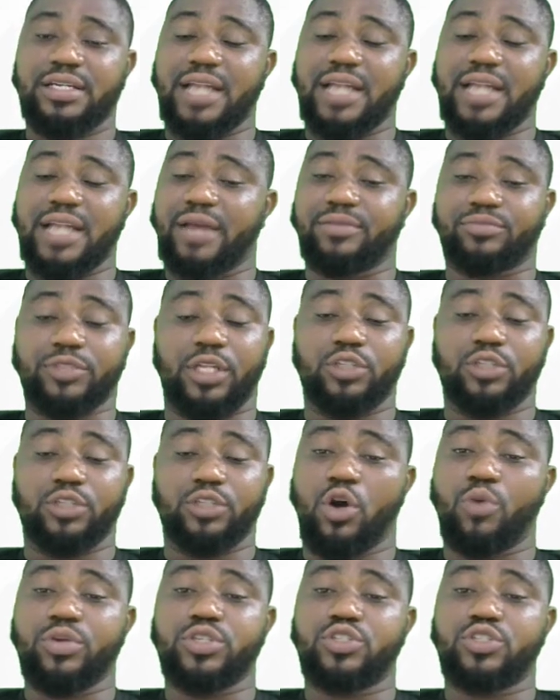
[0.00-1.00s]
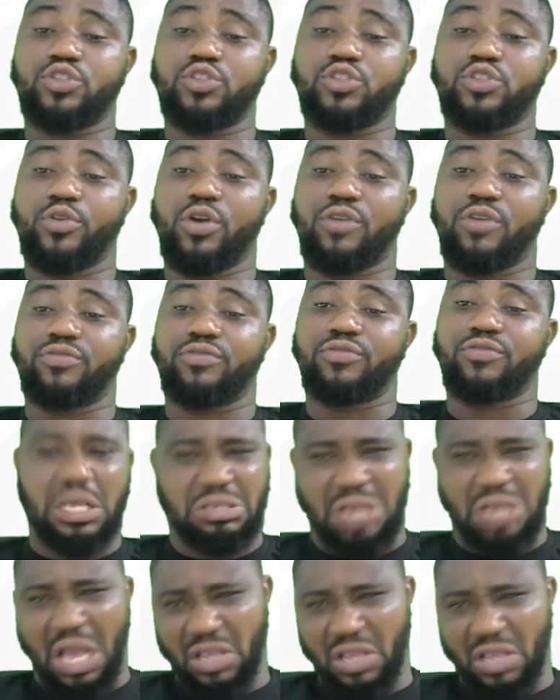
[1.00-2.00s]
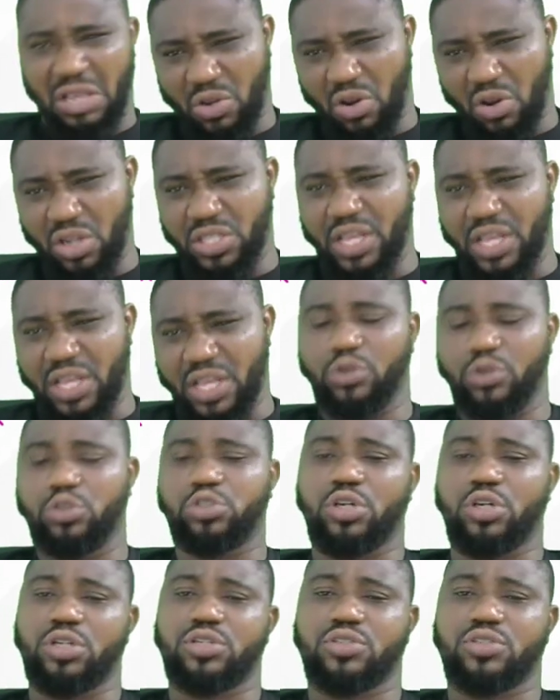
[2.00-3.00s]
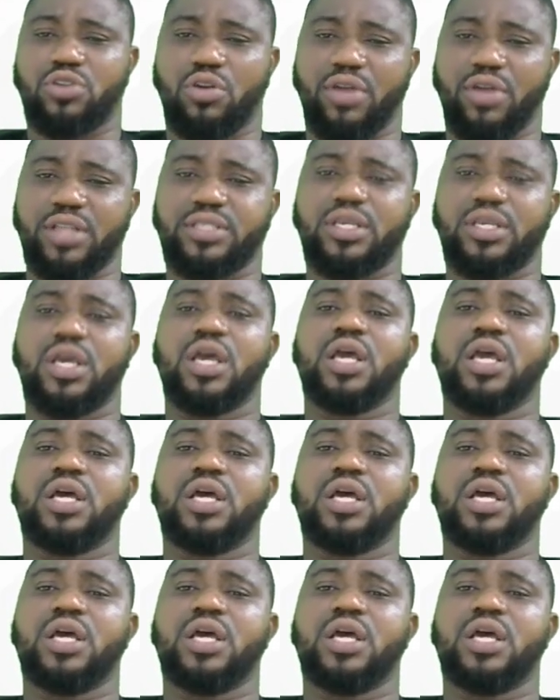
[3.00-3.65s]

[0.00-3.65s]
Now, Darwin's theory of, yes, can I still call it evolution? It's correct.